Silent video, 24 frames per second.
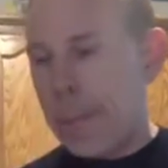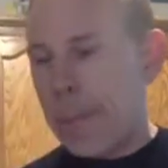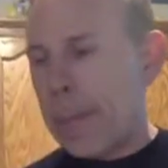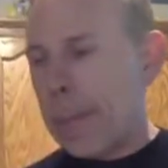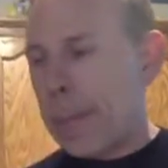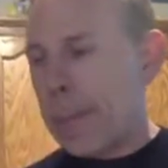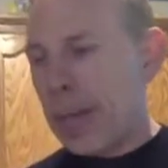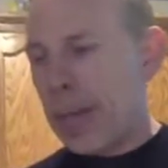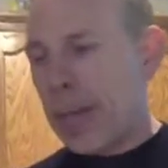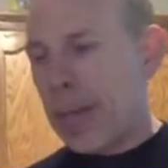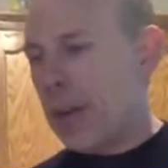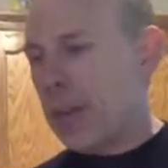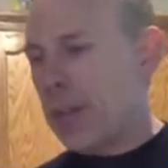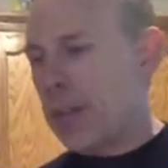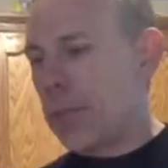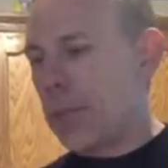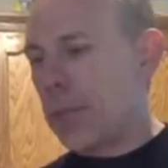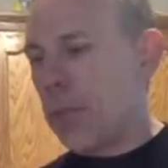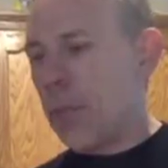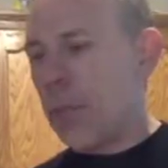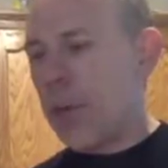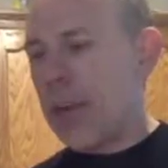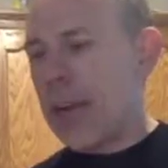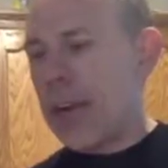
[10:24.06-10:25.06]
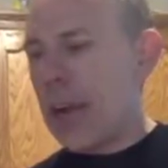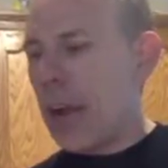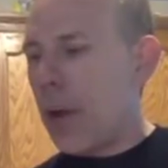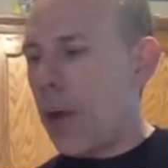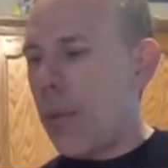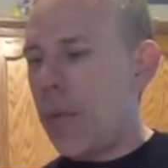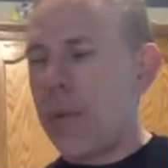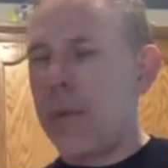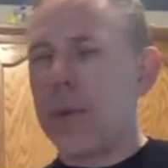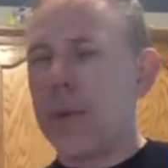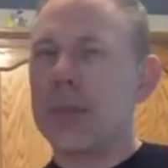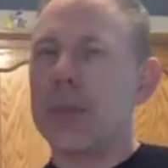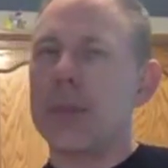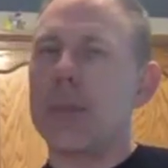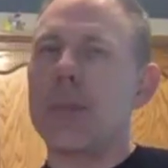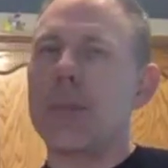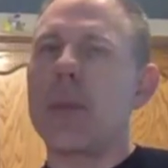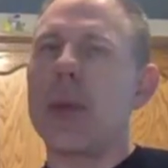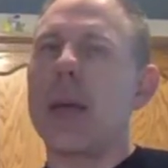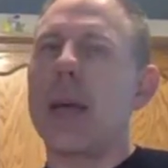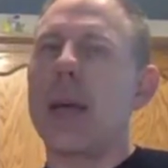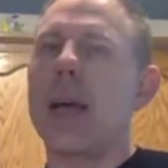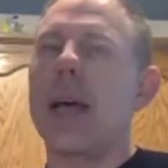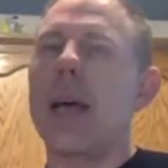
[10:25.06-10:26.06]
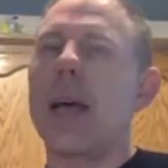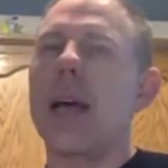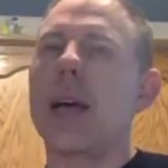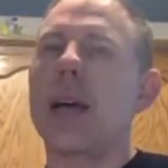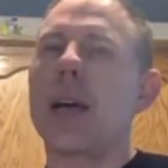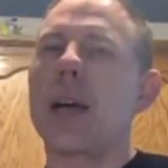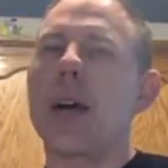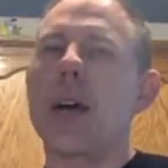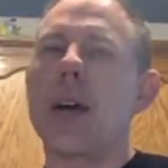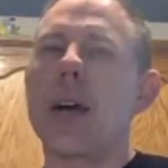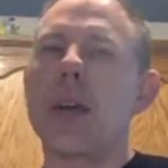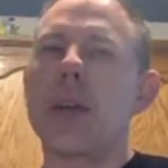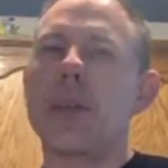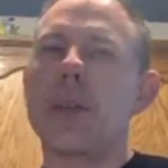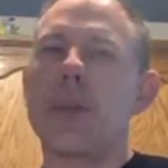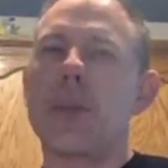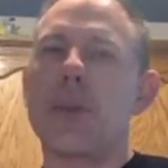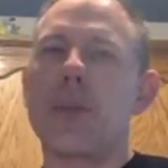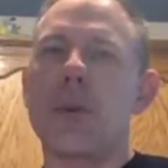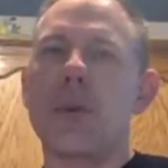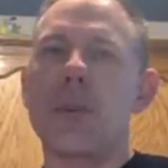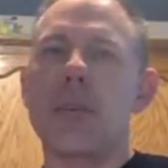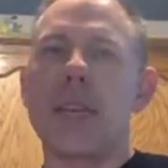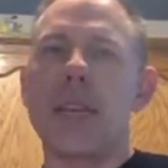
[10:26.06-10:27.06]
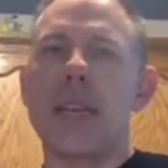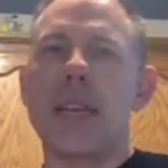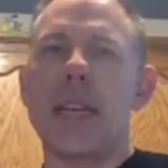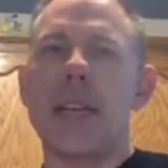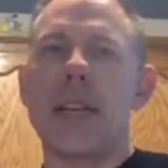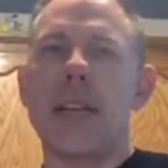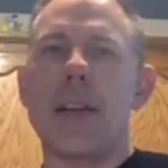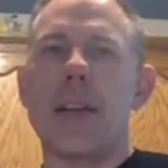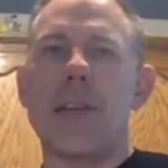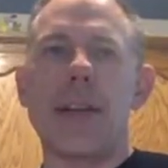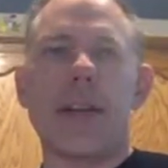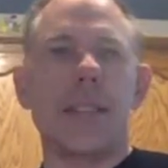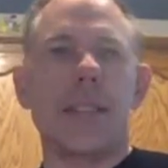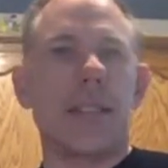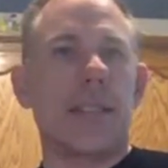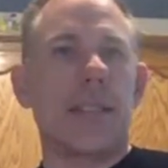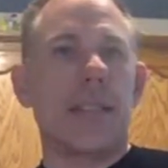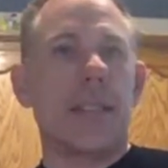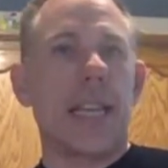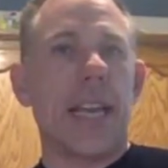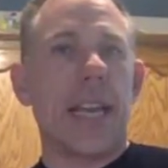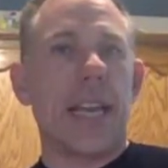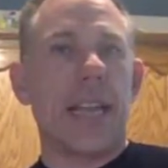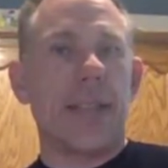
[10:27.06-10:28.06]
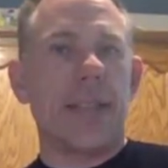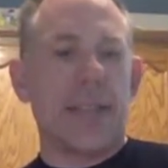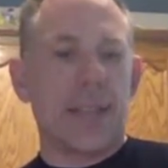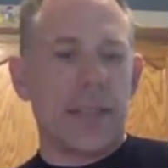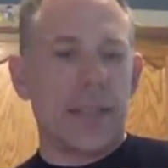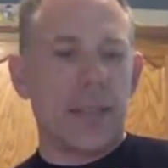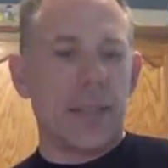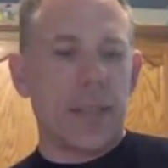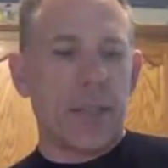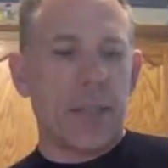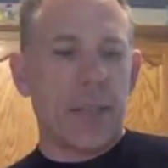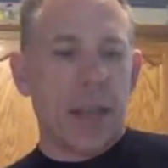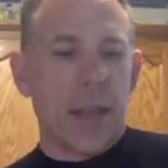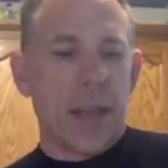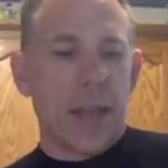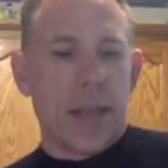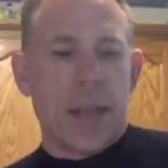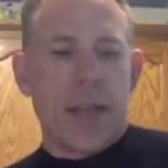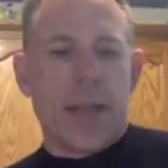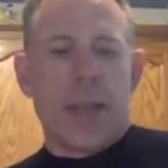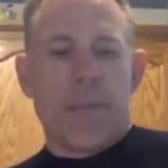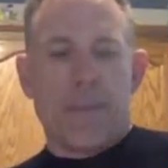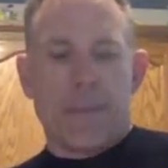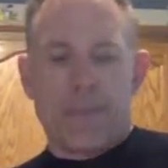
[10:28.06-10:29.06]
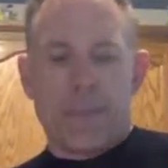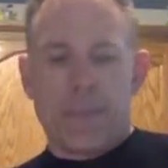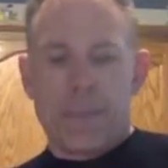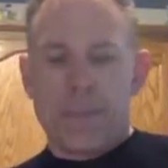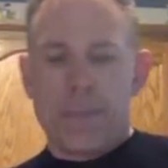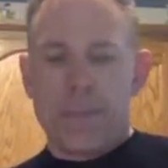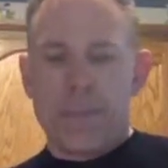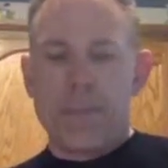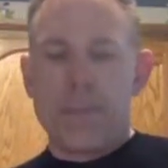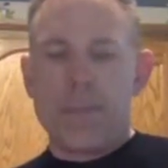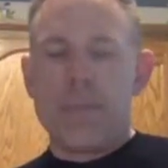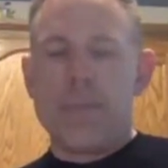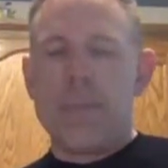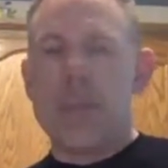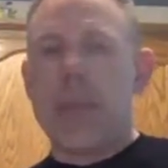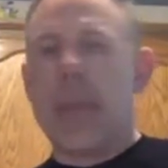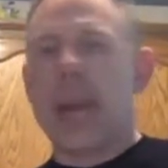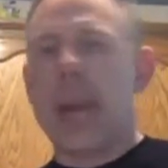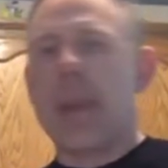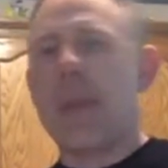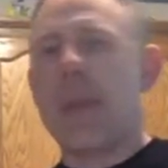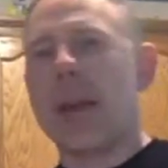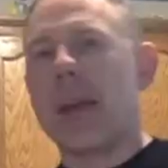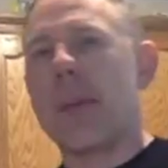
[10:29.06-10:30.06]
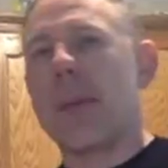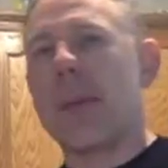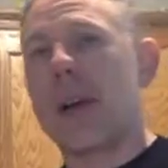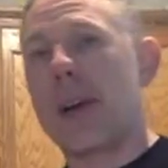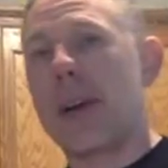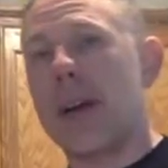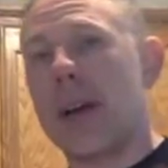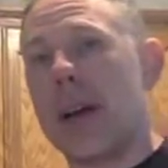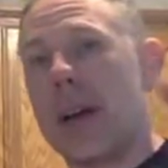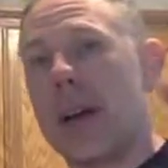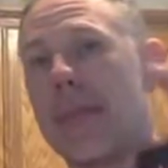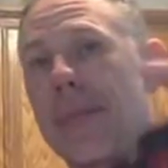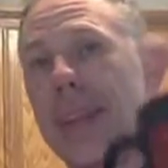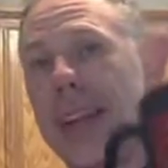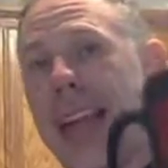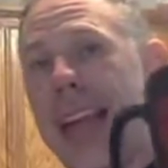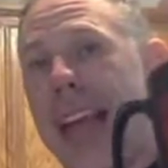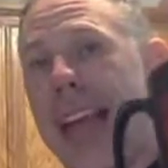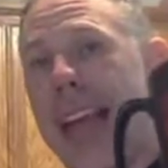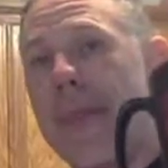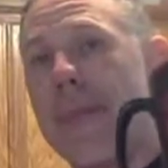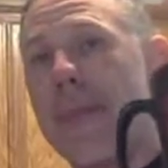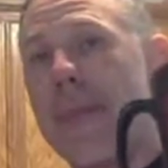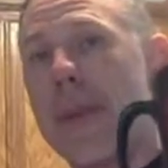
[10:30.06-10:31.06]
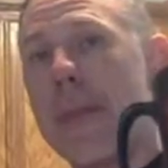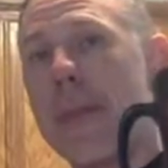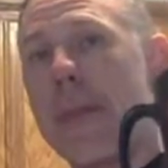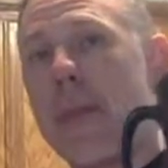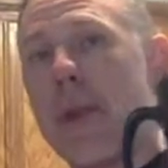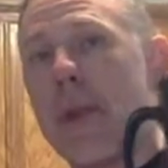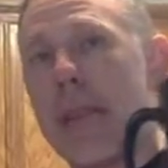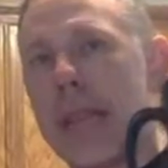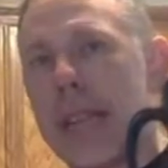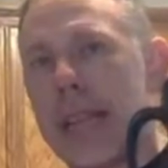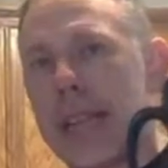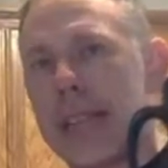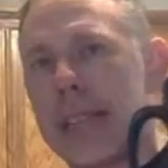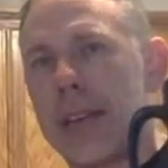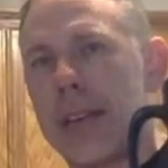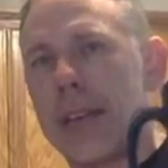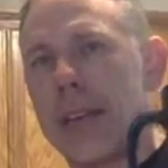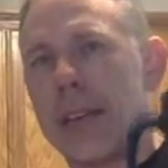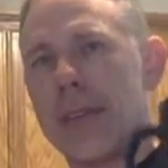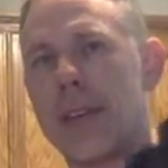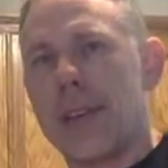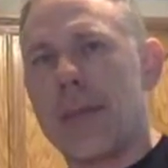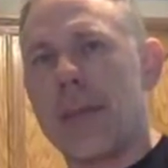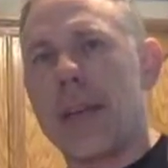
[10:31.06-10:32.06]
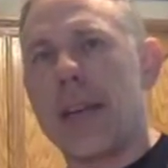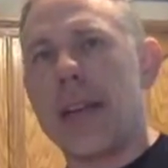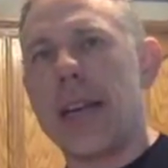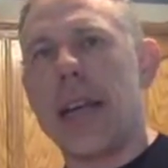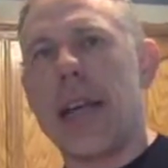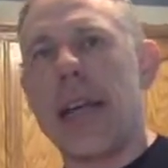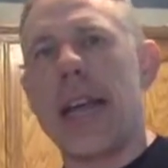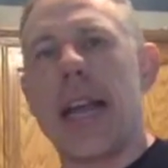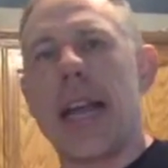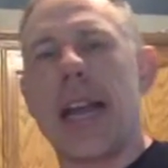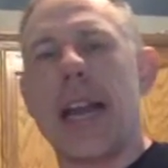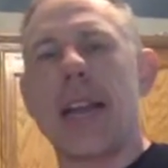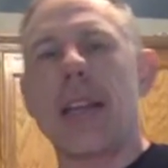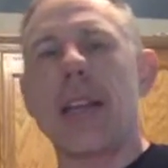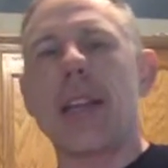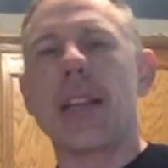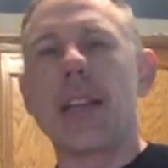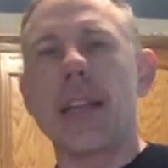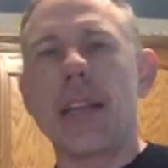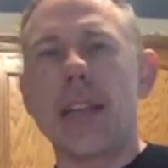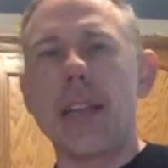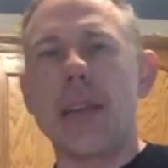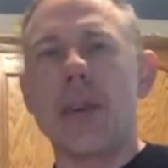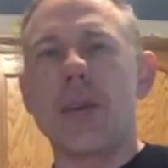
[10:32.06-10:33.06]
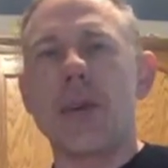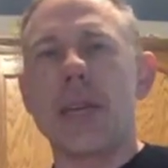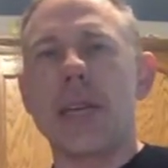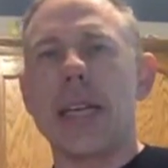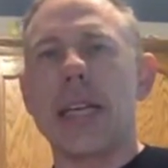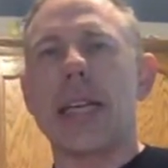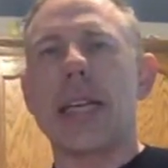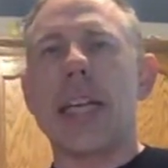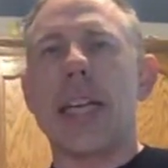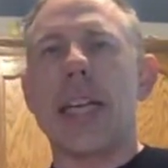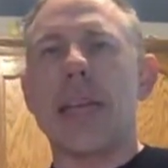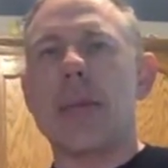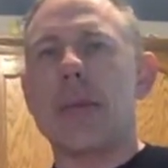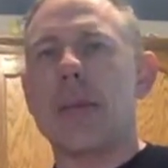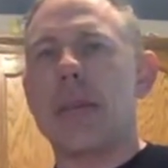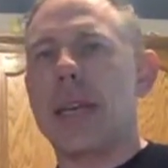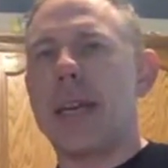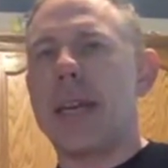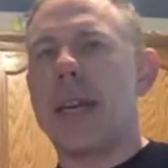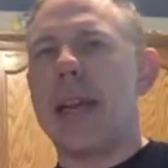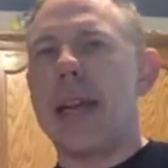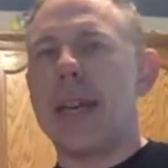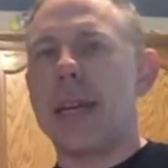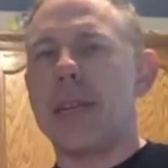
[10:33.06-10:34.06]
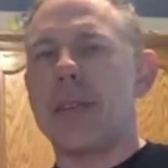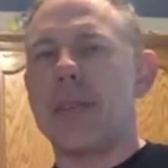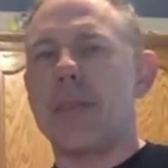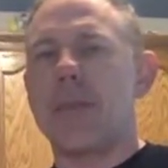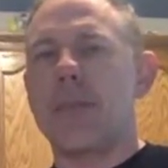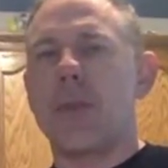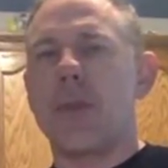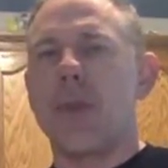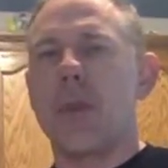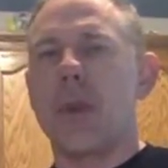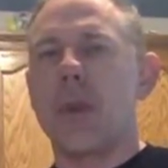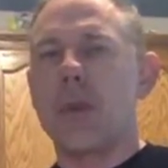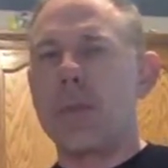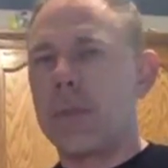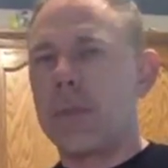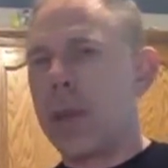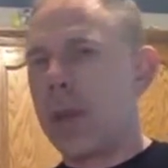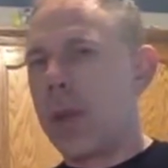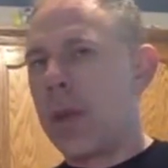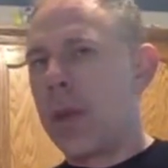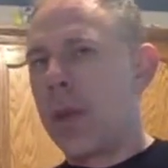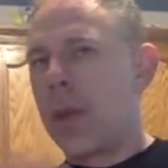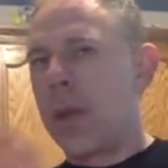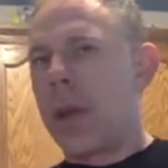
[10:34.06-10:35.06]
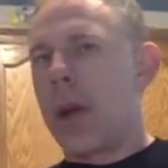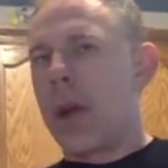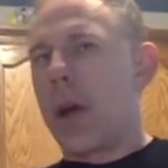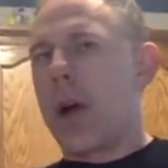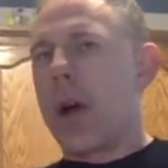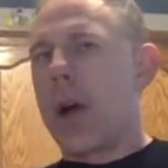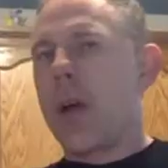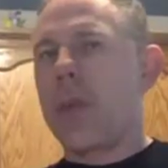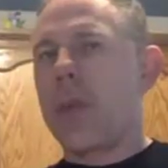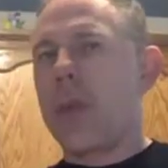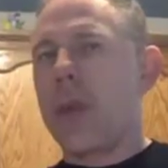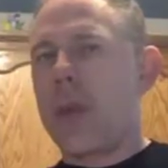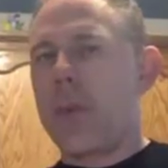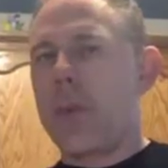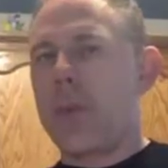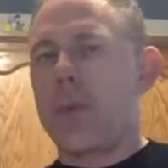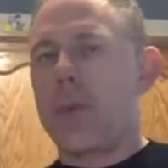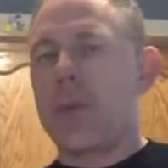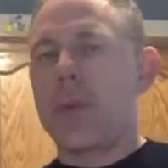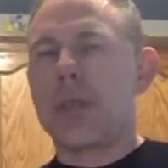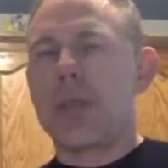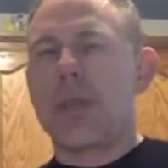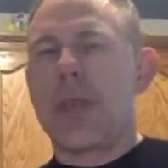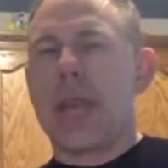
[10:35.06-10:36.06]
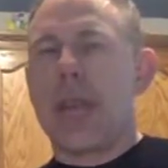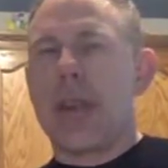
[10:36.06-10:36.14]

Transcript: here this morning, I'll throw some collagen protein in there because it's tasteless. And I make a buttered coffee every morning. That's how I start my day. And literally, it keeps me nice and full all the way through to that